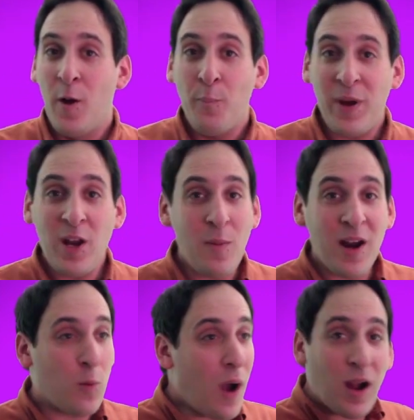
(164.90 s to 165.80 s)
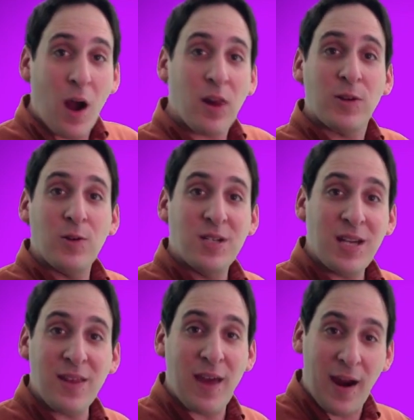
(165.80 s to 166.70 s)
But no matter what color you
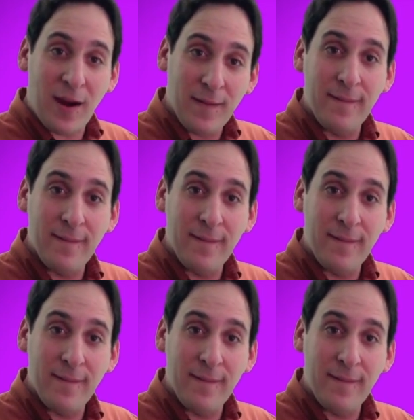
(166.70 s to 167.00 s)
see there,